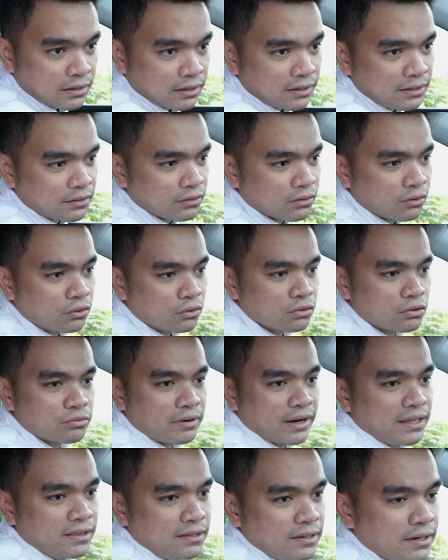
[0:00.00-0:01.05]
little holes
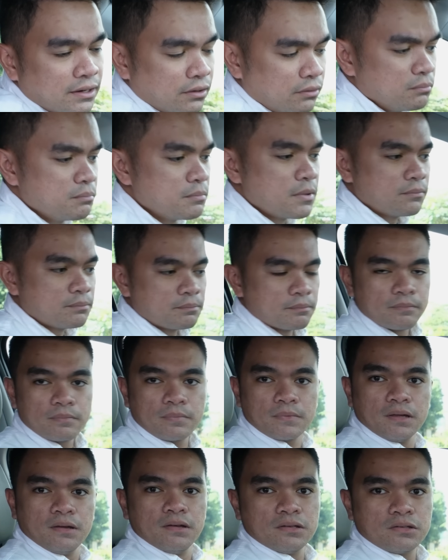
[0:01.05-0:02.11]
right here.
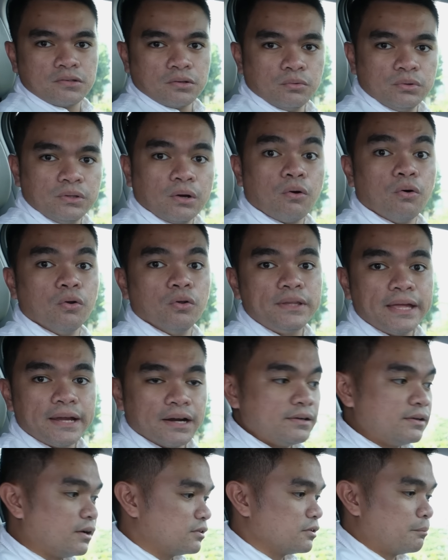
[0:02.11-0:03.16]
So the cold
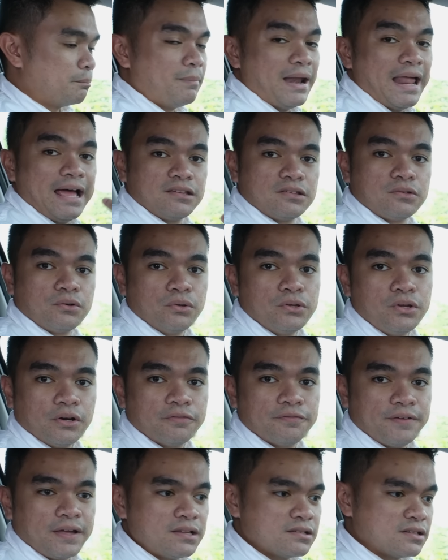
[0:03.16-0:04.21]
air doesn't blast through your
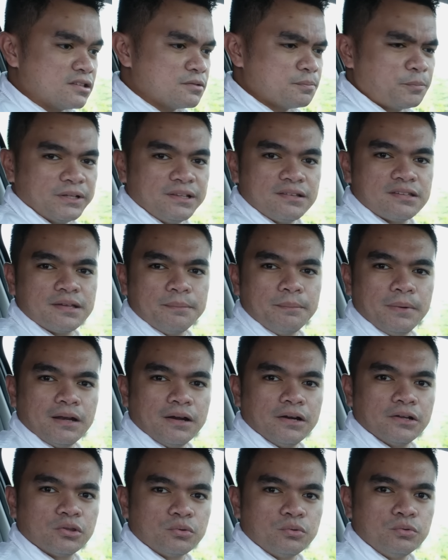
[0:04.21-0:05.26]
face. It's pretty
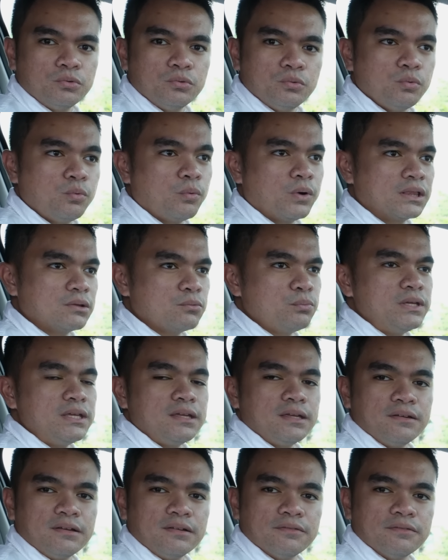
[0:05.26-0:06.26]
similar to what we